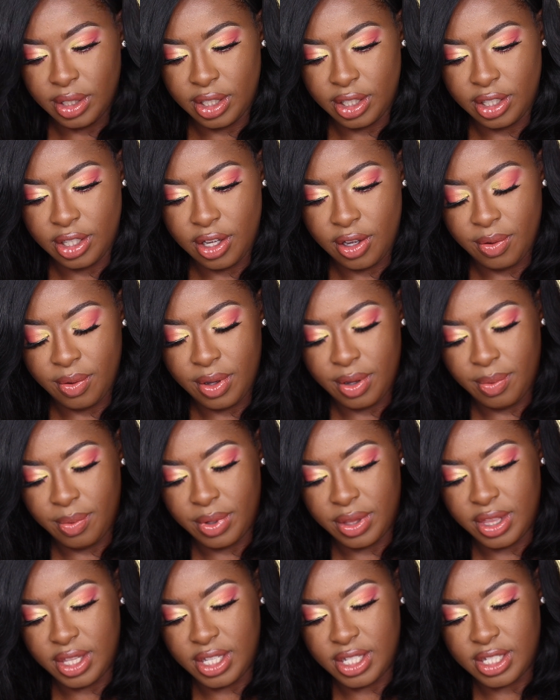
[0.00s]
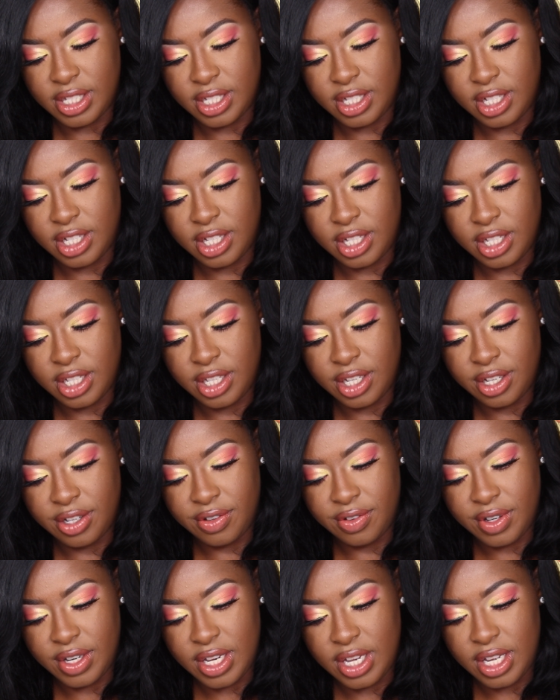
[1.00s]
going to go in with this
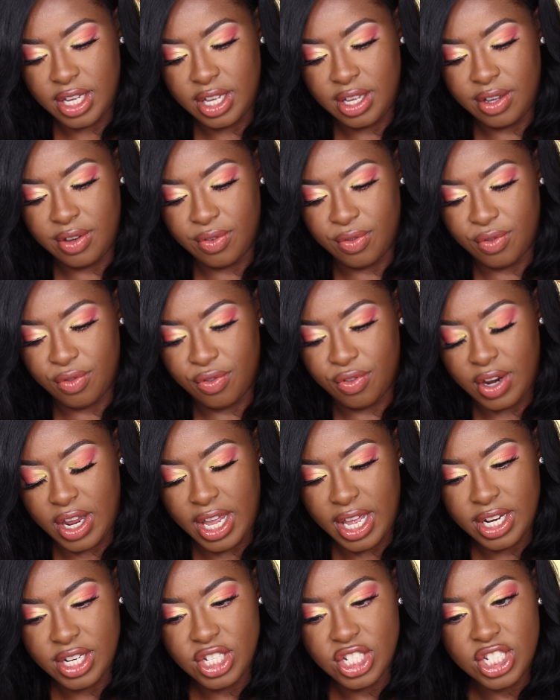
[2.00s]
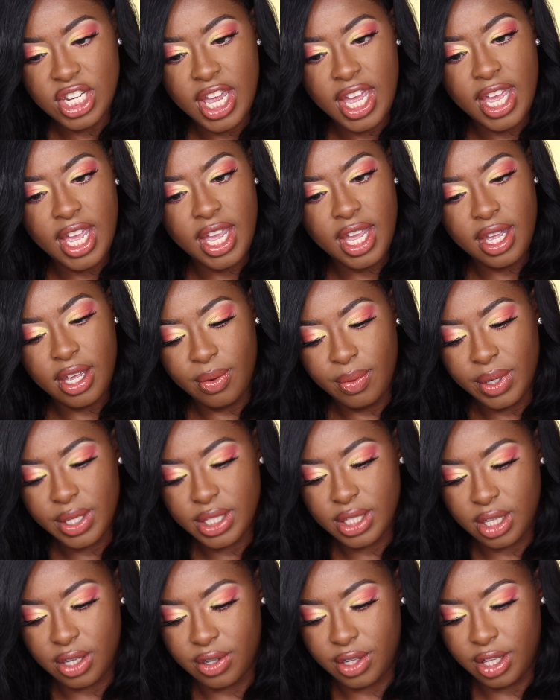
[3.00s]
glittery red shade. Well,
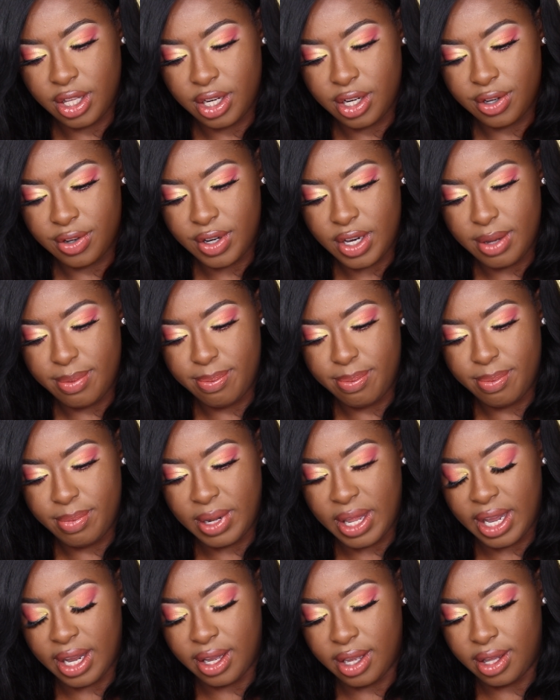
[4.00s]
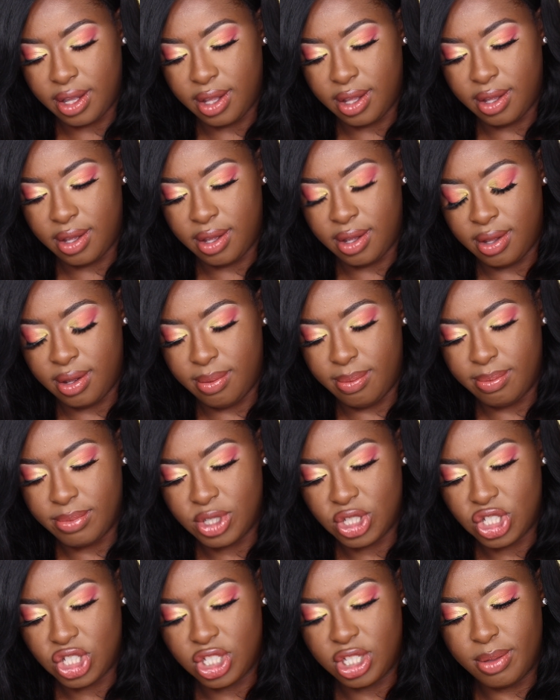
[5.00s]
it's a glittery, like a
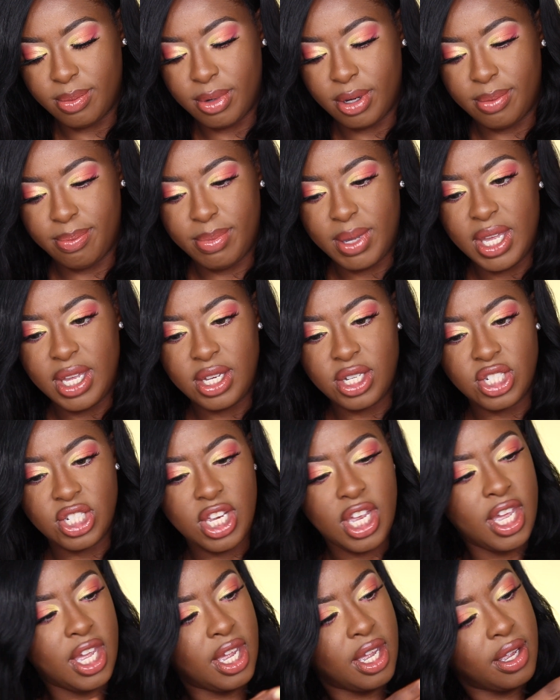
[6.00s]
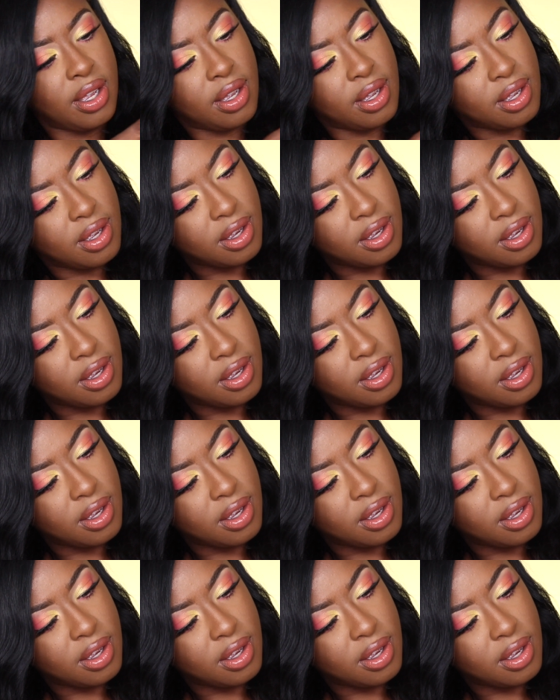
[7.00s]
shimmer pink shade.